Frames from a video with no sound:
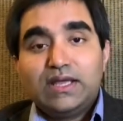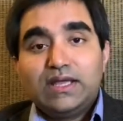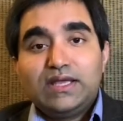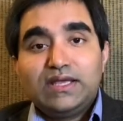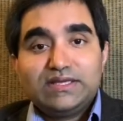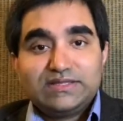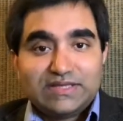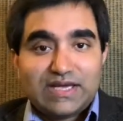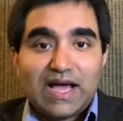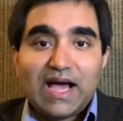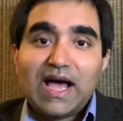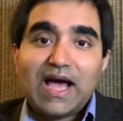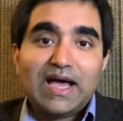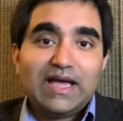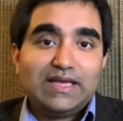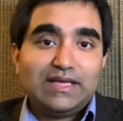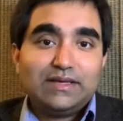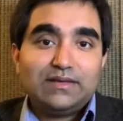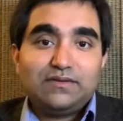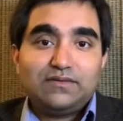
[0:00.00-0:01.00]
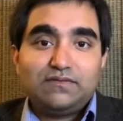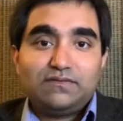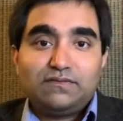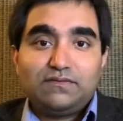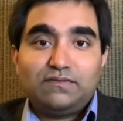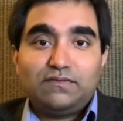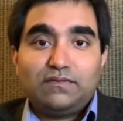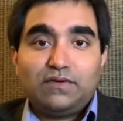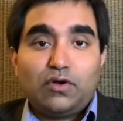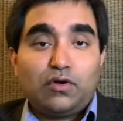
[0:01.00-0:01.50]
is high
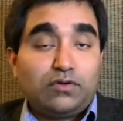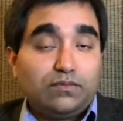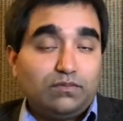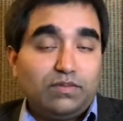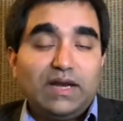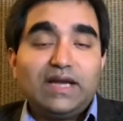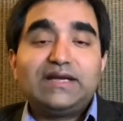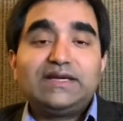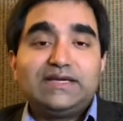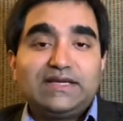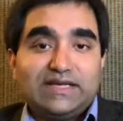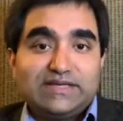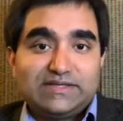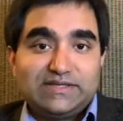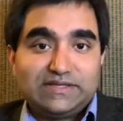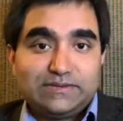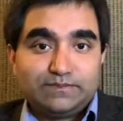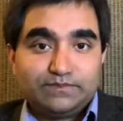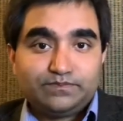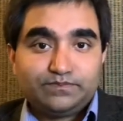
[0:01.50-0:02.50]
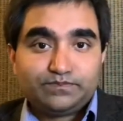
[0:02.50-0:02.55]
on blood tests.